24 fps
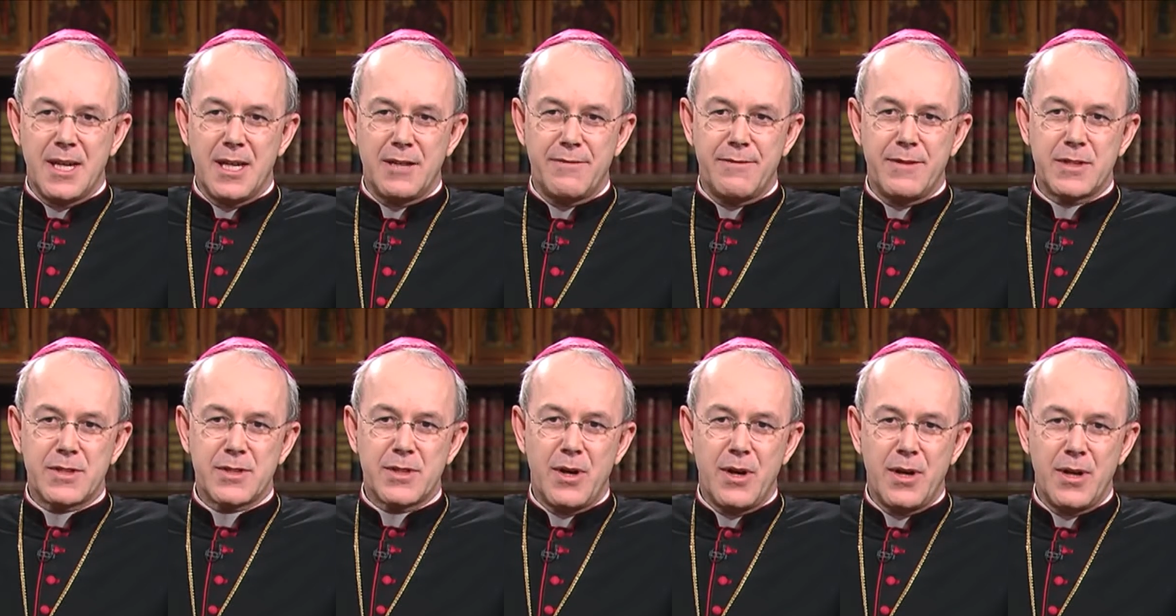and
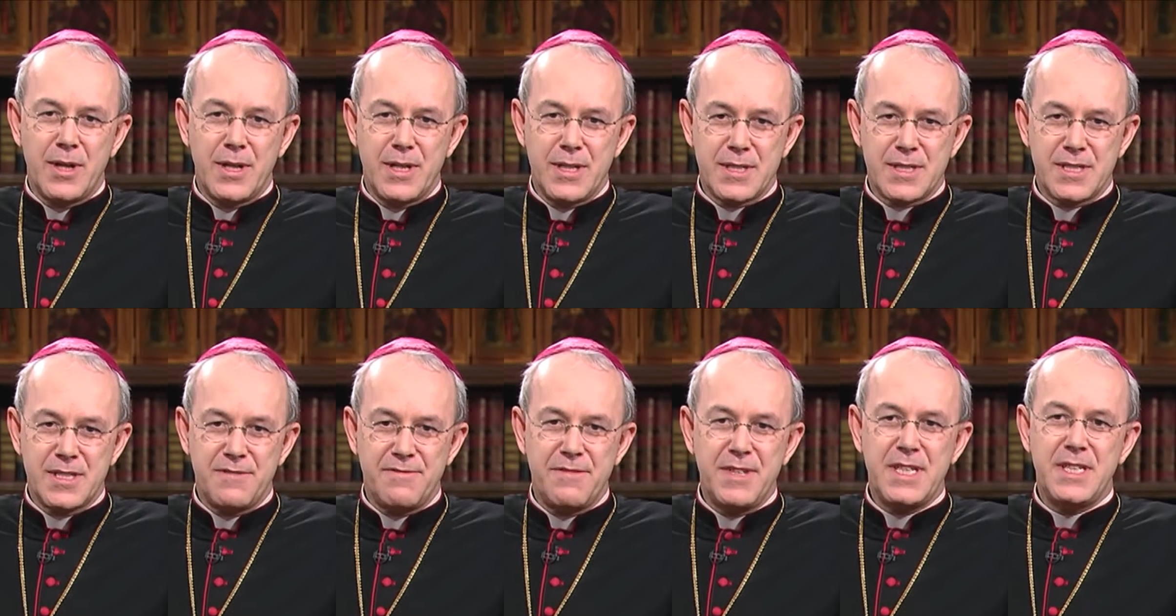with all
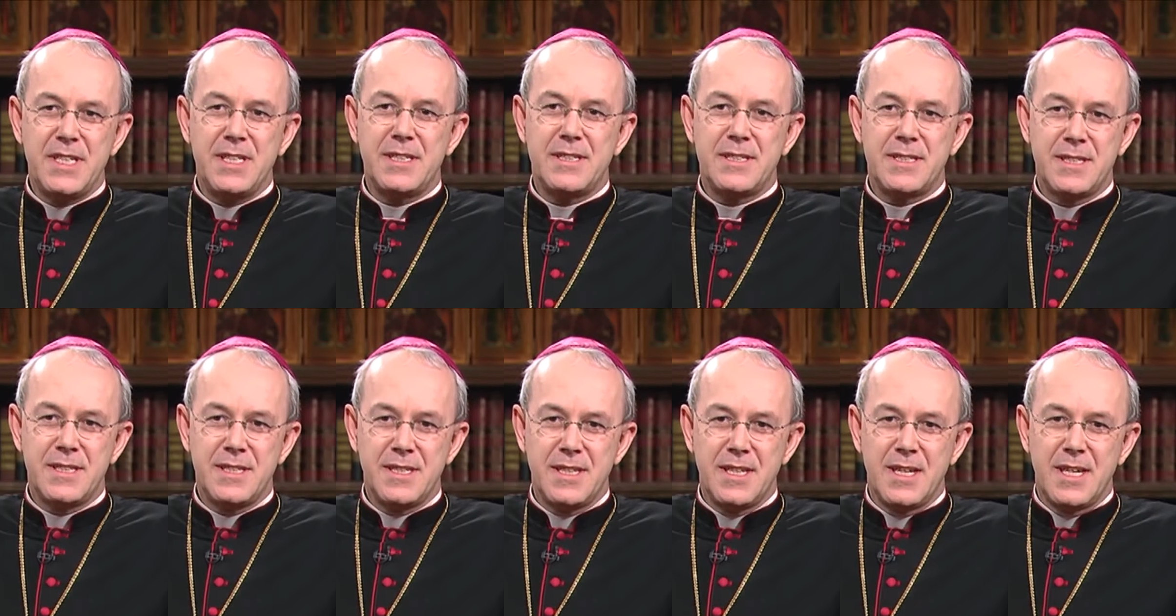his
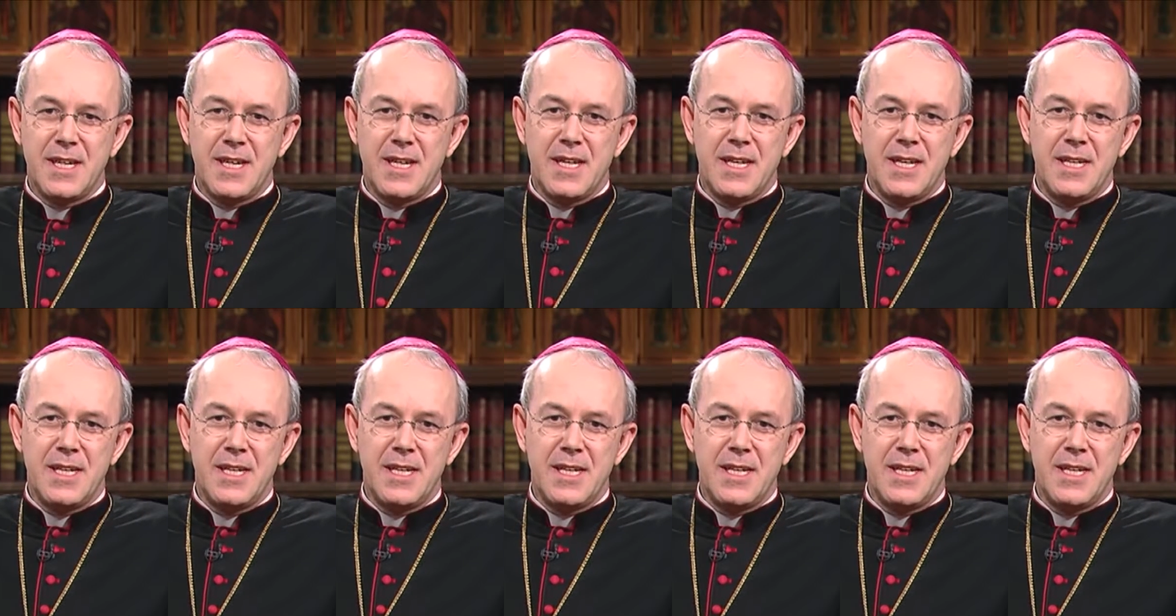divinity